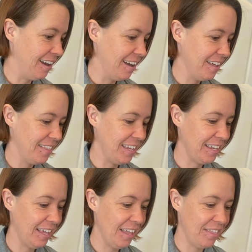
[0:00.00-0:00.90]
I
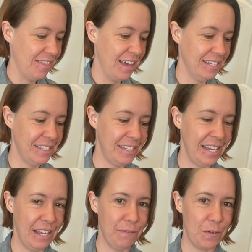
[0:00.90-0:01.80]
think that's
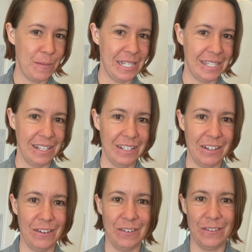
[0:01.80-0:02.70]
it for my
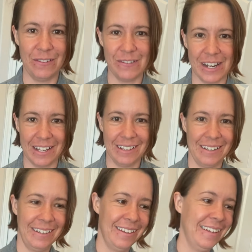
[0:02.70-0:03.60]
silicone.
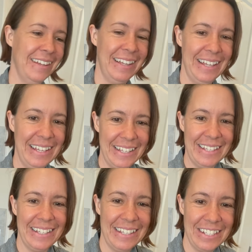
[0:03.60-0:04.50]

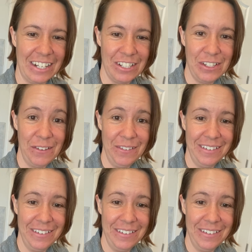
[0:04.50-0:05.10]
Talk to you soon.